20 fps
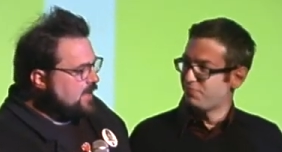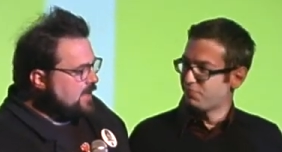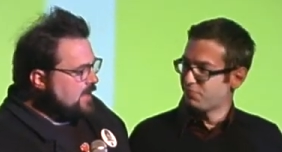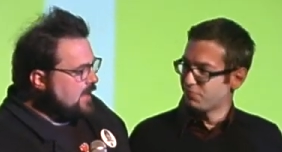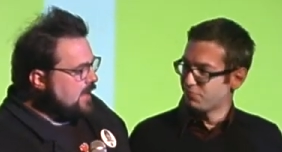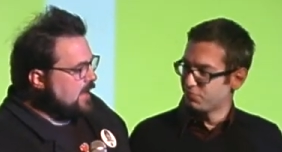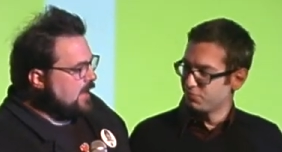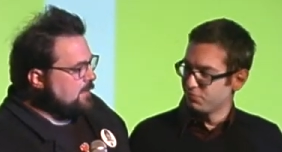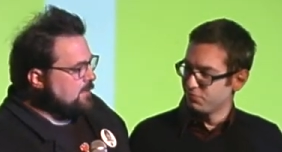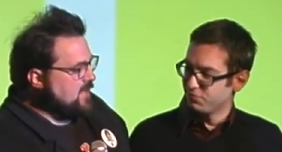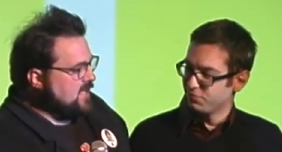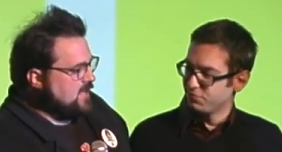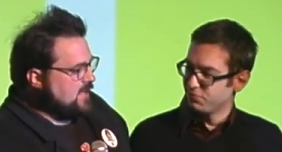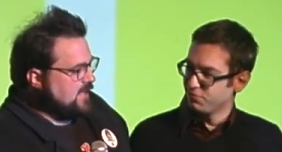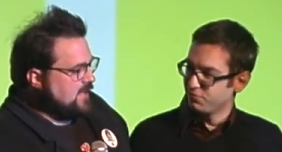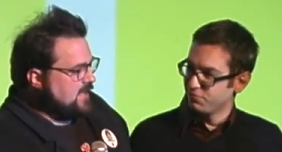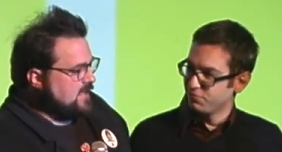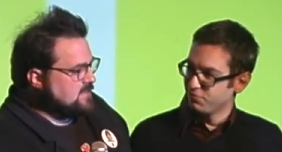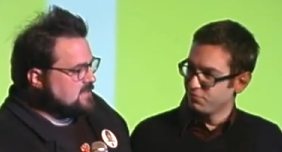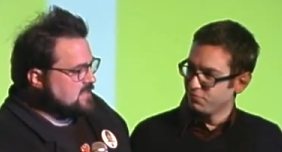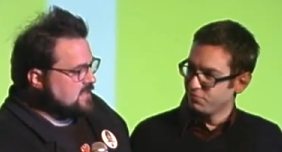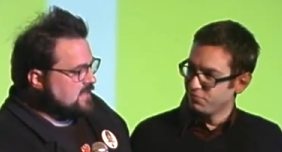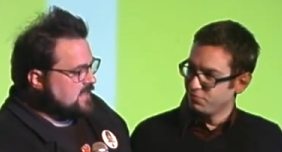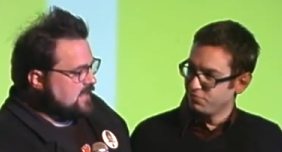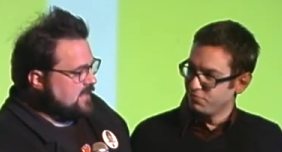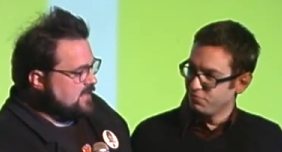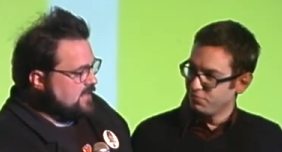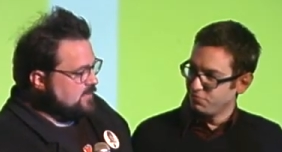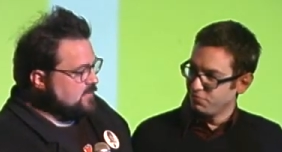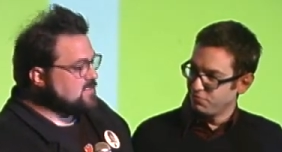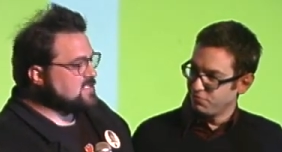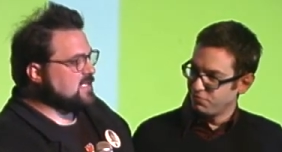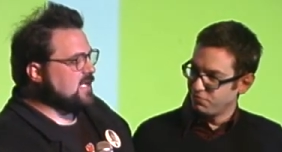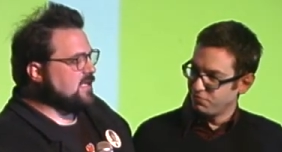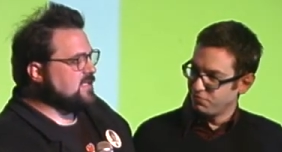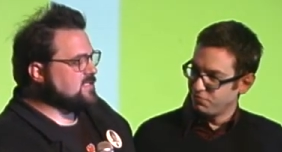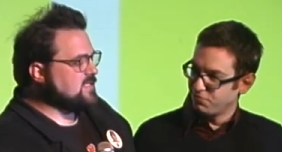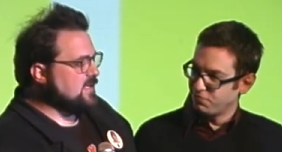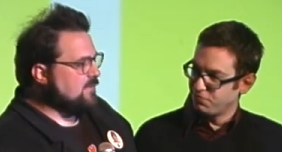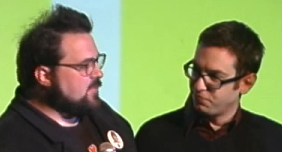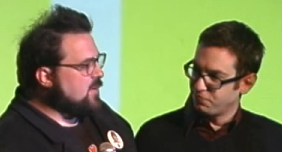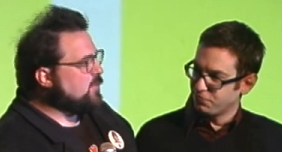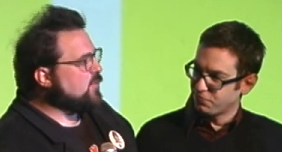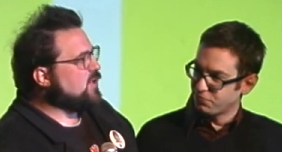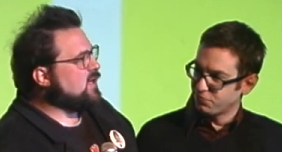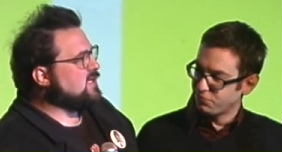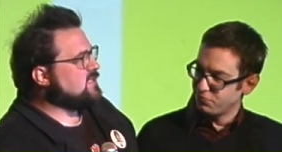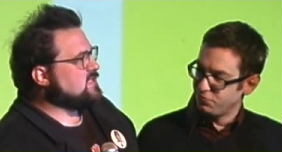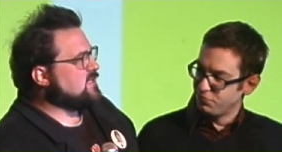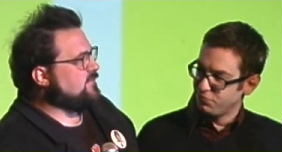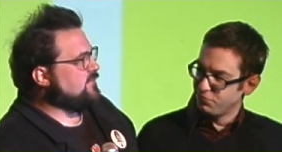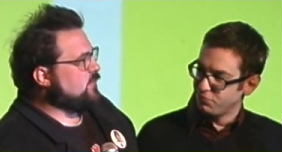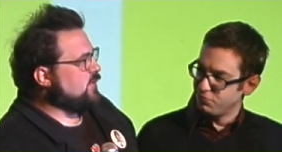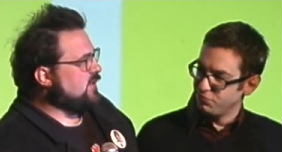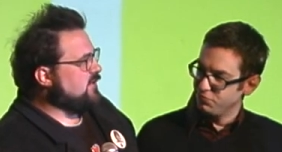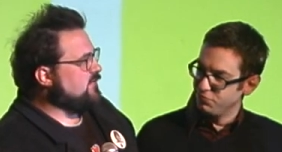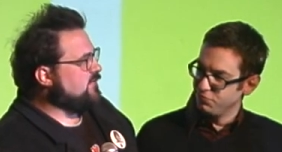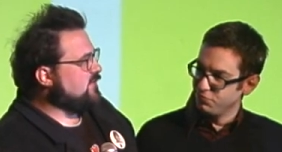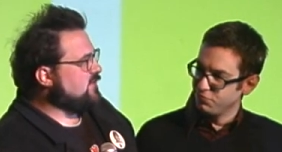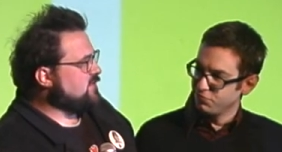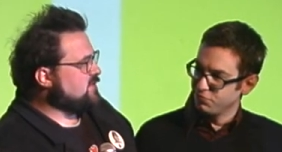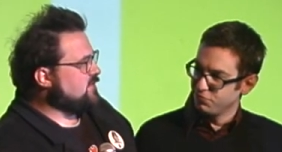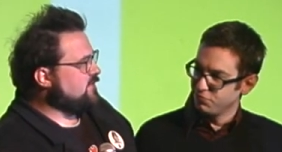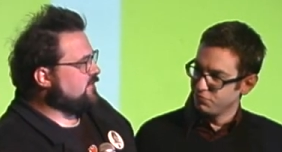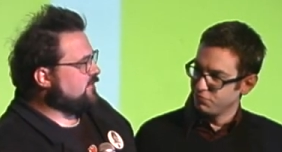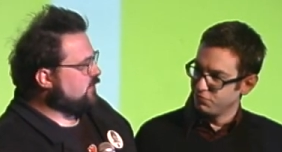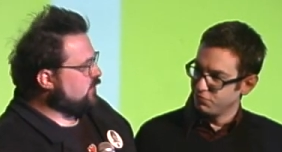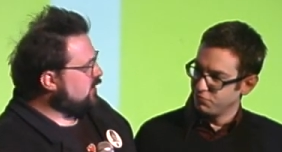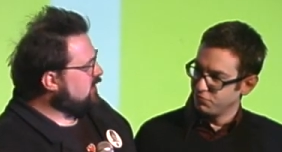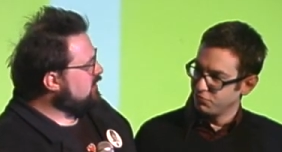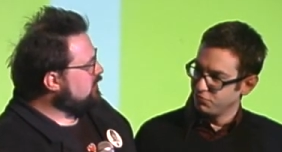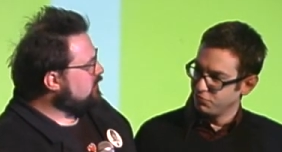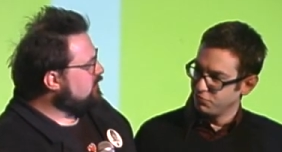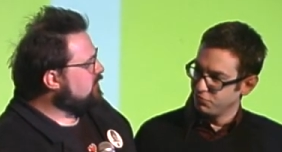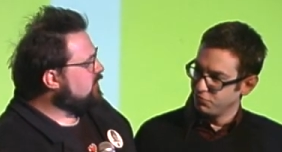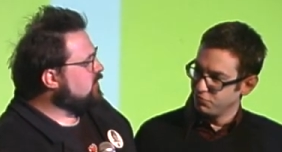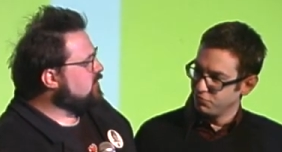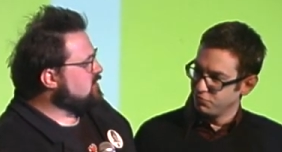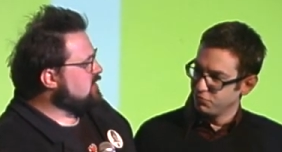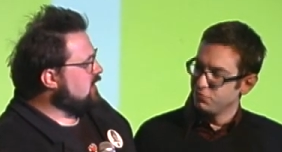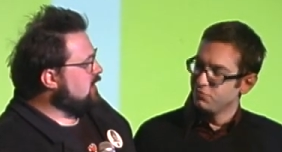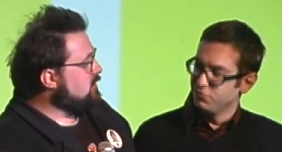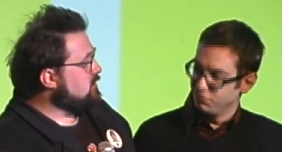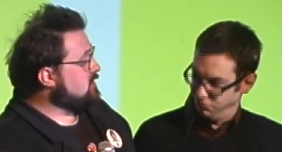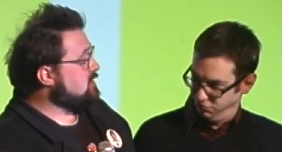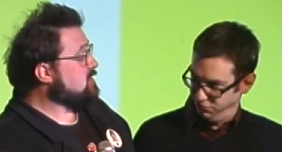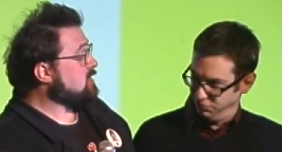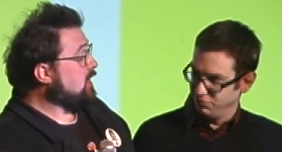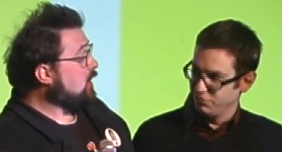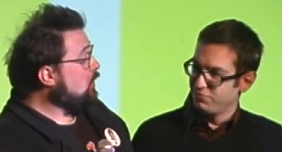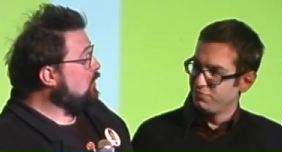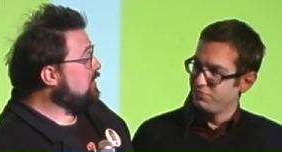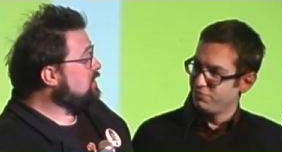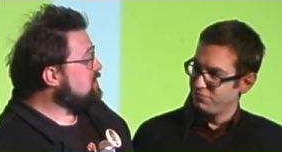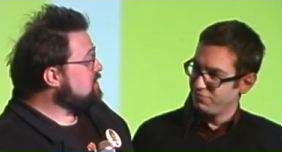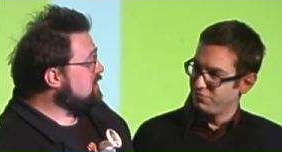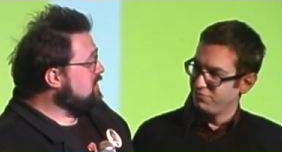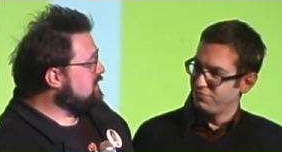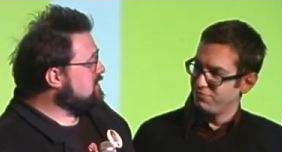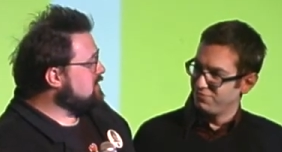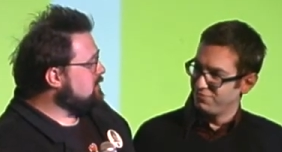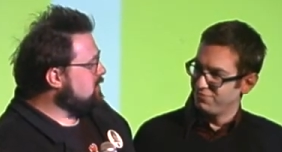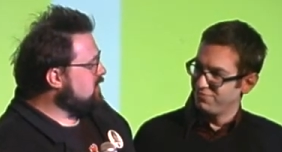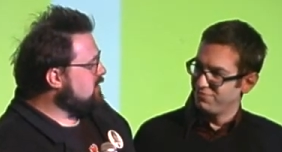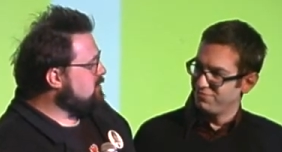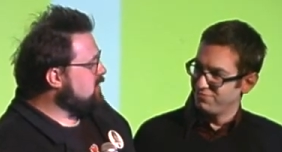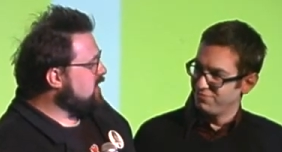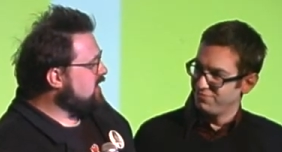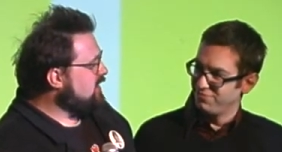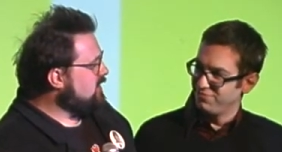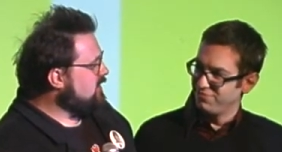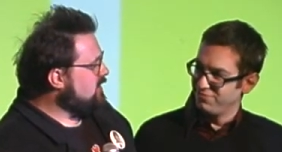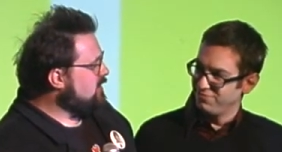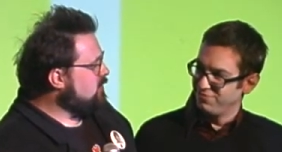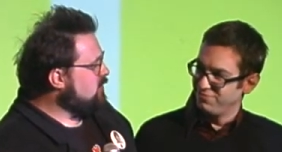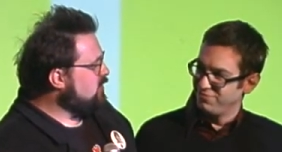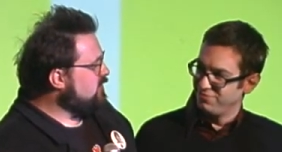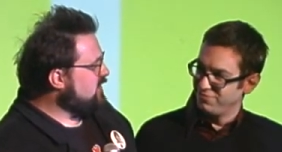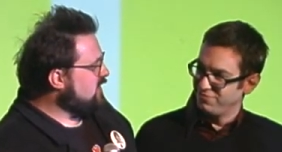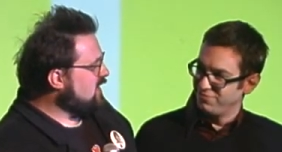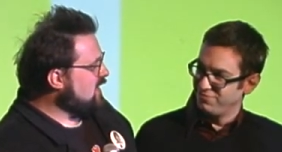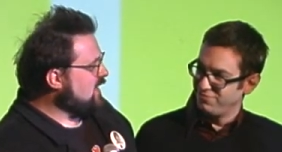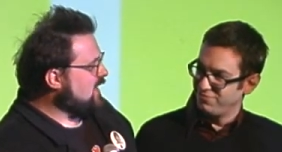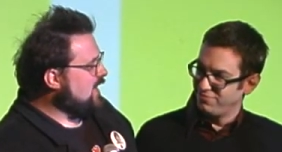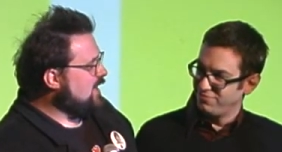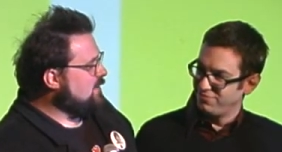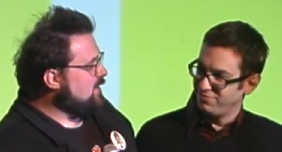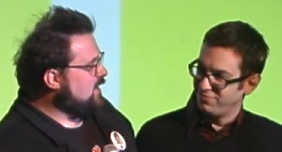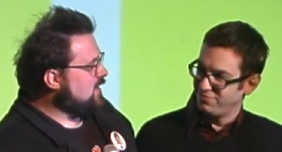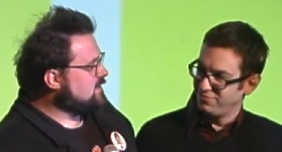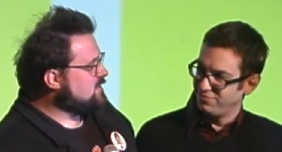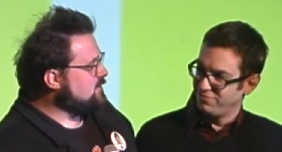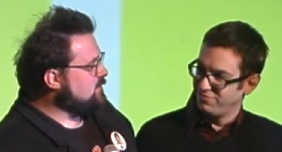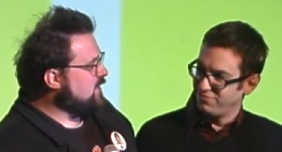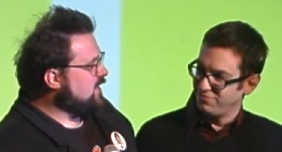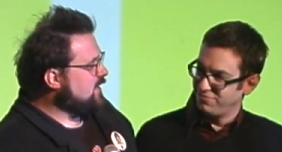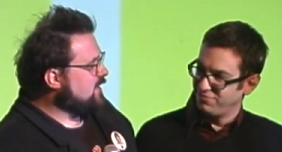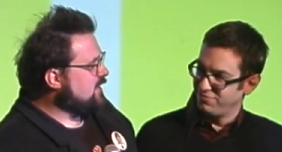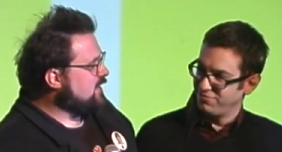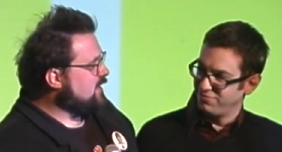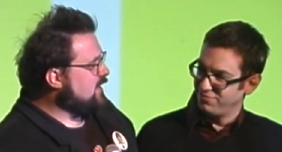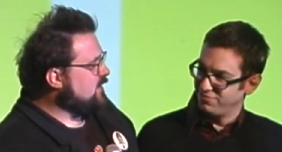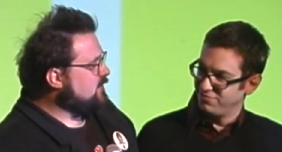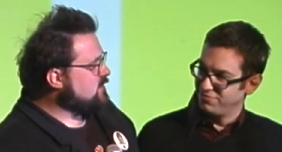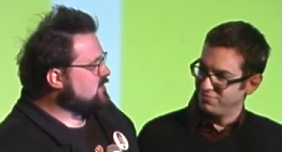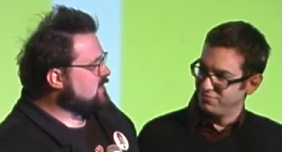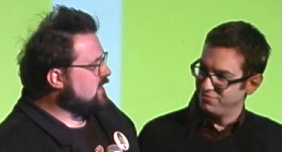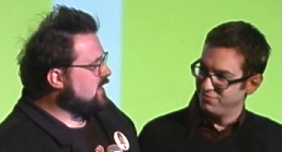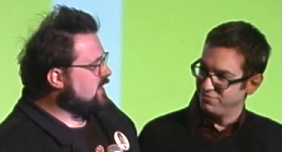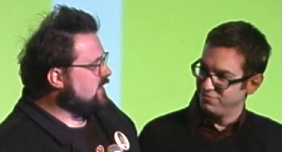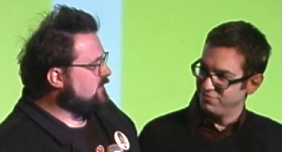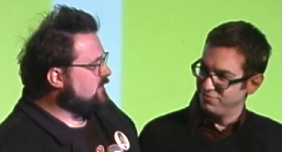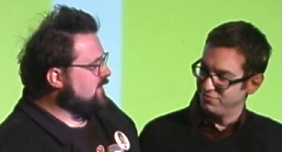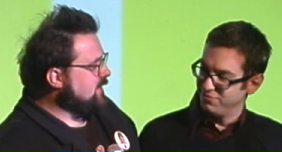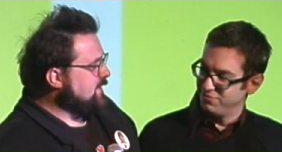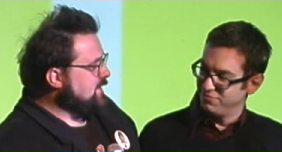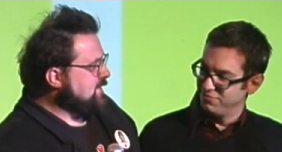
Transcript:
Speaker 1: yeah, I mean, I guess, and, and, it was nice. I remember when I saw 40 Year, 40 Year Old Virgin, I was just like, holy shit, somebody made a movie like I like to make, and that was kind of,